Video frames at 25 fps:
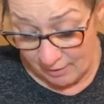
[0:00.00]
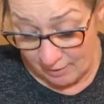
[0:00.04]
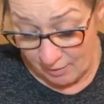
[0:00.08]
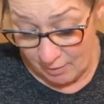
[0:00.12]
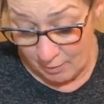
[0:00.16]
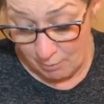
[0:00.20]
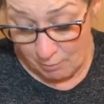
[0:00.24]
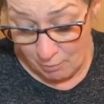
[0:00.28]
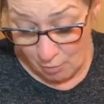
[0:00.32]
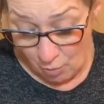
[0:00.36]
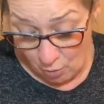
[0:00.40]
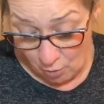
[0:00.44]

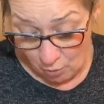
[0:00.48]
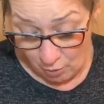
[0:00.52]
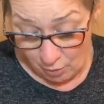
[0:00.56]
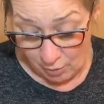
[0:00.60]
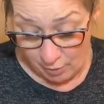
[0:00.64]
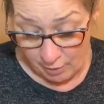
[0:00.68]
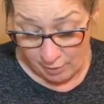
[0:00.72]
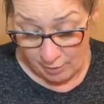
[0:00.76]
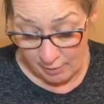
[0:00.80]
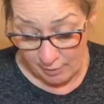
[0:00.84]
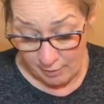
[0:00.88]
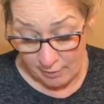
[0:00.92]

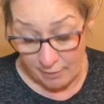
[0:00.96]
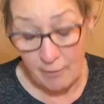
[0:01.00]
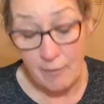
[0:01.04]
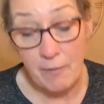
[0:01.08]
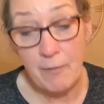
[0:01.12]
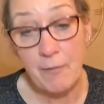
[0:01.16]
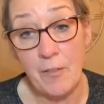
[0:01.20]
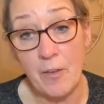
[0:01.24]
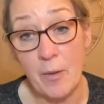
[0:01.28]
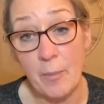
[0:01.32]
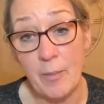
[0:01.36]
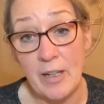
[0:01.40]
more
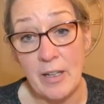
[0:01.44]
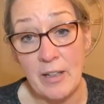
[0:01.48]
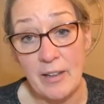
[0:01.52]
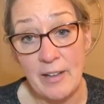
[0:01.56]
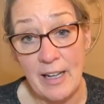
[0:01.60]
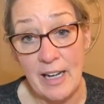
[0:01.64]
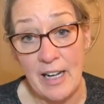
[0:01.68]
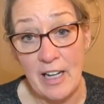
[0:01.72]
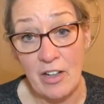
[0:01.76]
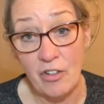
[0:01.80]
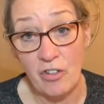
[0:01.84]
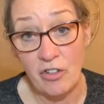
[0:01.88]

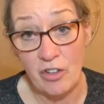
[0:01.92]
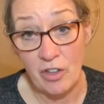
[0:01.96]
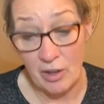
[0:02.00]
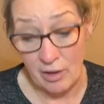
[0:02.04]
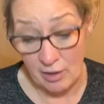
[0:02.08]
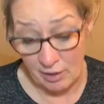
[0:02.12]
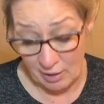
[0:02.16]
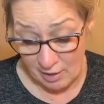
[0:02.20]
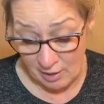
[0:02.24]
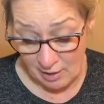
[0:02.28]
fermentation.